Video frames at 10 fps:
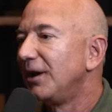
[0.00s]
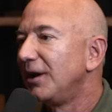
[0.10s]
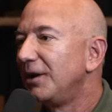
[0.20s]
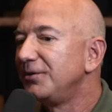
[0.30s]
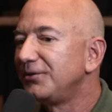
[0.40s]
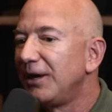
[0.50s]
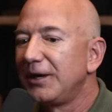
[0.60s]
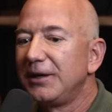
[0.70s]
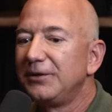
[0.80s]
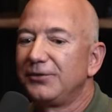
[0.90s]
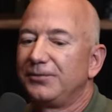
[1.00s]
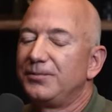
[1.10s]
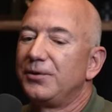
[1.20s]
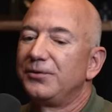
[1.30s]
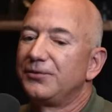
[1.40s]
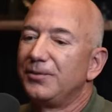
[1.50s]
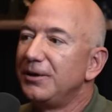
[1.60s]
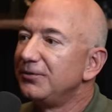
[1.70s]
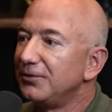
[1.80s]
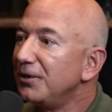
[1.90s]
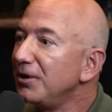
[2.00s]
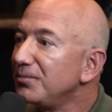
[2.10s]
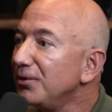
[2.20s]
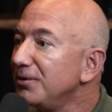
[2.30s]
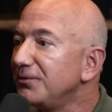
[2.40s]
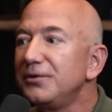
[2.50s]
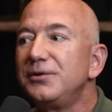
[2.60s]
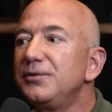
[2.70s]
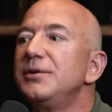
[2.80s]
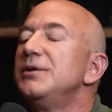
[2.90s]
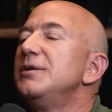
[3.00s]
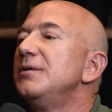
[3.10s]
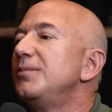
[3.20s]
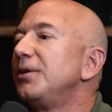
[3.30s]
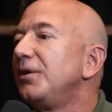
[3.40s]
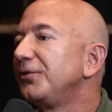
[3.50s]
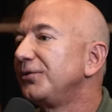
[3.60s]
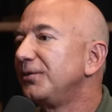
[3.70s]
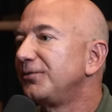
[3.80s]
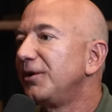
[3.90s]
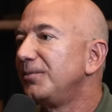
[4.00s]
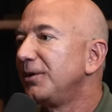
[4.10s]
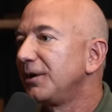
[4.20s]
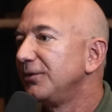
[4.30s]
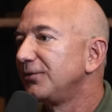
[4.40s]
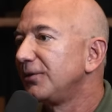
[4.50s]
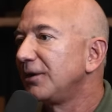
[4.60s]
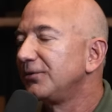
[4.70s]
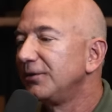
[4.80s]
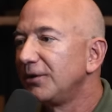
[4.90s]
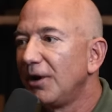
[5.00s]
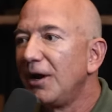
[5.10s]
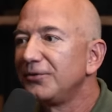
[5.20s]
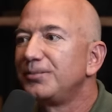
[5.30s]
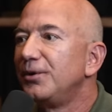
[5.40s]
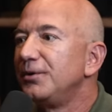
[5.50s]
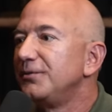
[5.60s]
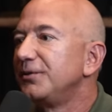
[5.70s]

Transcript: undertakings, both from an engineering point of view, but also from a construction and cost point of